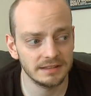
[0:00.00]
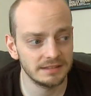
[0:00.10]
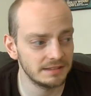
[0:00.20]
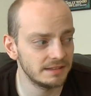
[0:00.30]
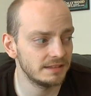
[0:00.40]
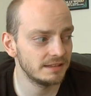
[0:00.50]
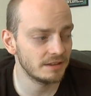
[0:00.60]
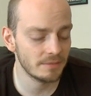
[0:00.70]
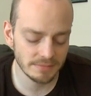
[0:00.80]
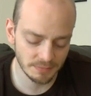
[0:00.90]
I
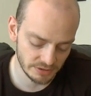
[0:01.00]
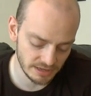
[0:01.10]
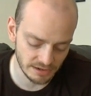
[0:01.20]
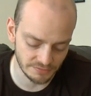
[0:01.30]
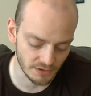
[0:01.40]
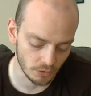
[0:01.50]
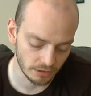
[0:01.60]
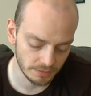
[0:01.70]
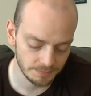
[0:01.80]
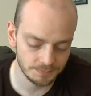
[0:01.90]
remember putting it in a
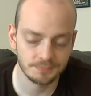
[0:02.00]
folder.